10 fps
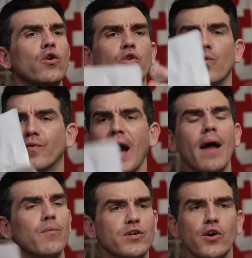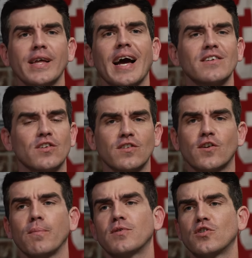You've got returning guys at the
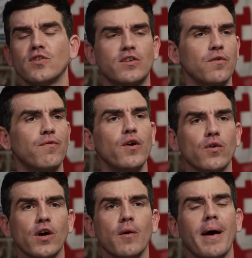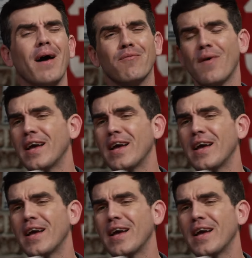skill position that you feel good about.